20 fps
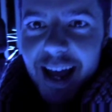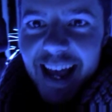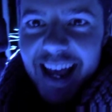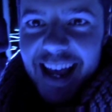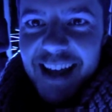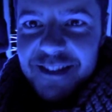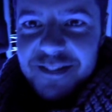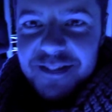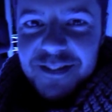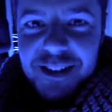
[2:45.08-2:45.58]

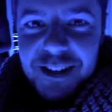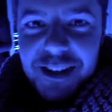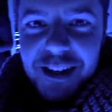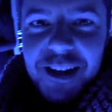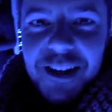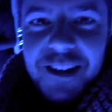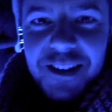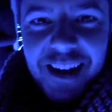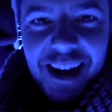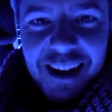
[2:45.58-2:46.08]
If you
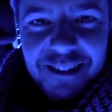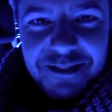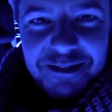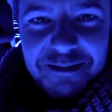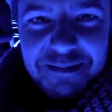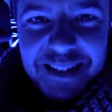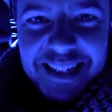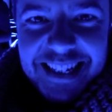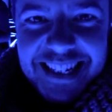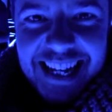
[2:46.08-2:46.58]

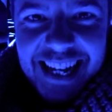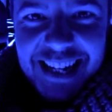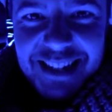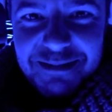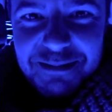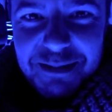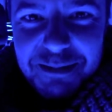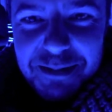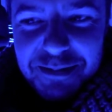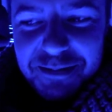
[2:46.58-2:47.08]
haven't been to
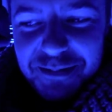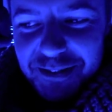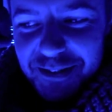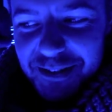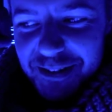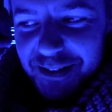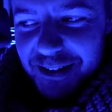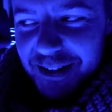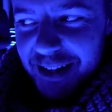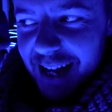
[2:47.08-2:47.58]
Edinburgh
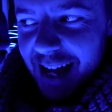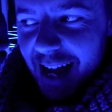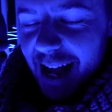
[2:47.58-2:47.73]
before,